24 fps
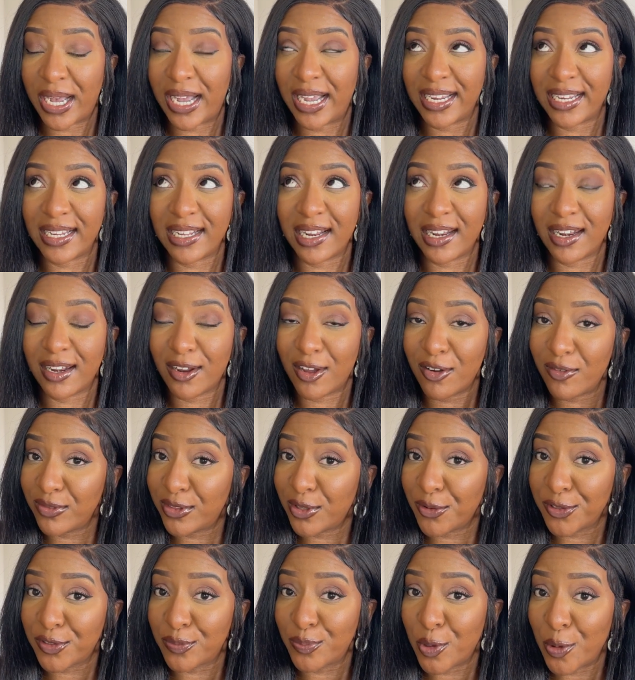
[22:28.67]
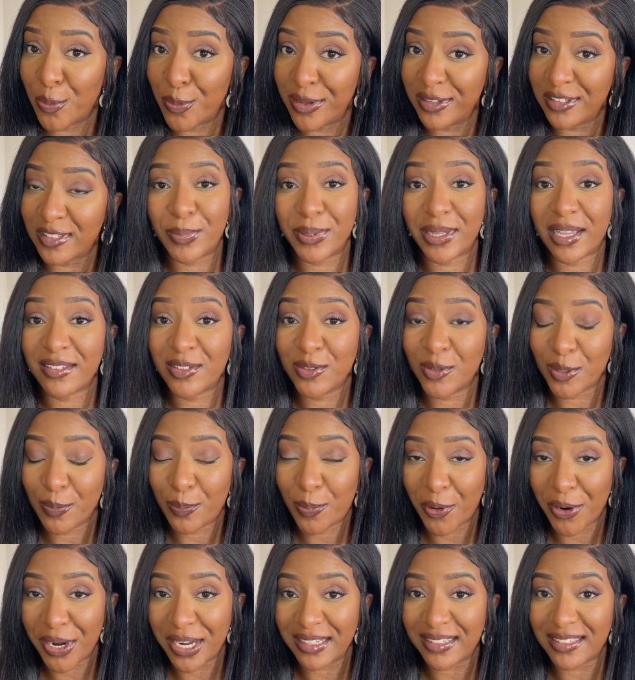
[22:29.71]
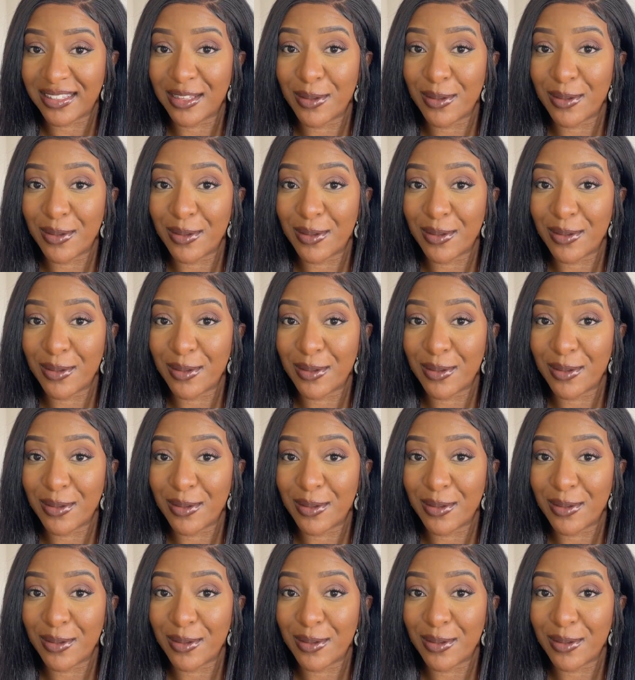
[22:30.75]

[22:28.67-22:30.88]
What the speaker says: I love those moments, but that's not the point.